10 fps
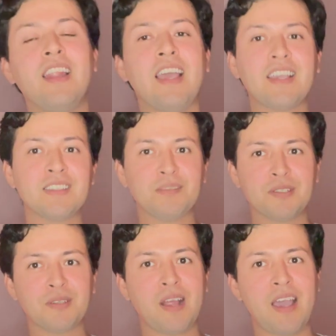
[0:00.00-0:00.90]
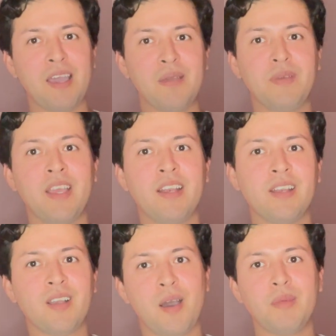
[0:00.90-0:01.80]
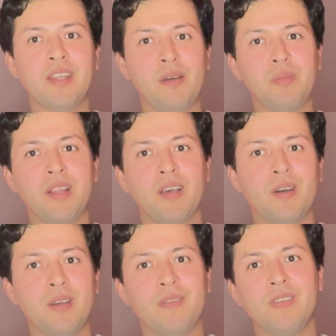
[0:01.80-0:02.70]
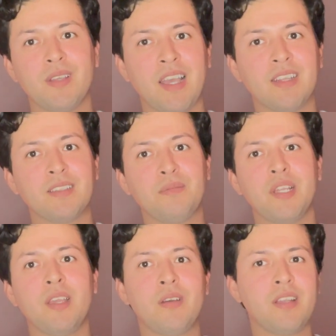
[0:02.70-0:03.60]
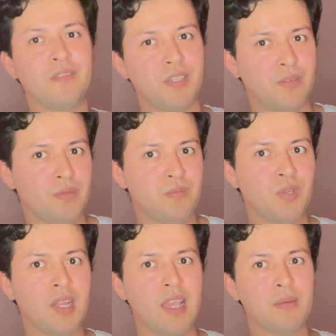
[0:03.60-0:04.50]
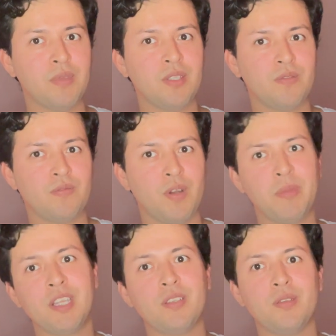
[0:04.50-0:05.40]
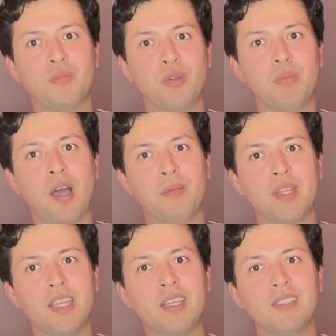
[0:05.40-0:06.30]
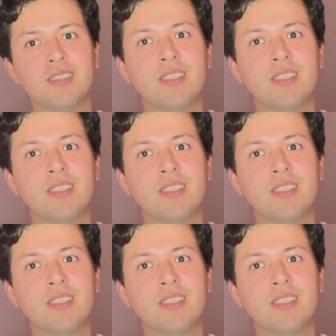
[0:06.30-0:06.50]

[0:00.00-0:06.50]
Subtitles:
Like and subscribe and comment down below if you like this video and if you would like for me to do more vlog videos.